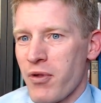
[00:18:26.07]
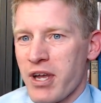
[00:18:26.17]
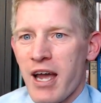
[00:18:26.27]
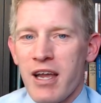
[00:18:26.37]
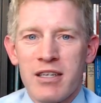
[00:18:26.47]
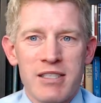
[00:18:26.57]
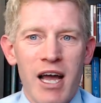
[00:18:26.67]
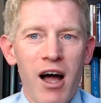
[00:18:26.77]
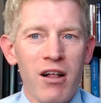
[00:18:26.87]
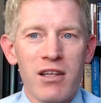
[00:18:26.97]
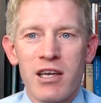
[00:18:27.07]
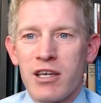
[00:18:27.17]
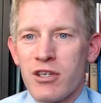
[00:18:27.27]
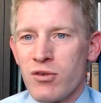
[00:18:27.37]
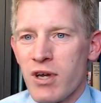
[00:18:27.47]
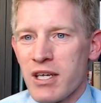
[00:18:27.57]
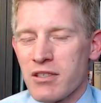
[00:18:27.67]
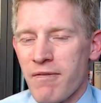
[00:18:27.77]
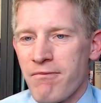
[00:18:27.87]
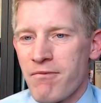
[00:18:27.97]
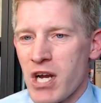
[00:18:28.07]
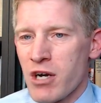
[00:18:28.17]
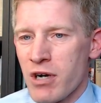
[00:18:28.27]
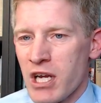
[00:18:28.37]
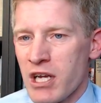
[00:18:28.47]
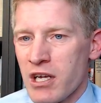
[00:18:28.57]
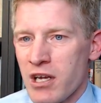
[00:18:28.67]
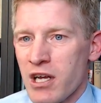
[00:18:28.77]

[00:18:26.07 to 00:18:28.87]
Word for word: Like, I could tell you guys are very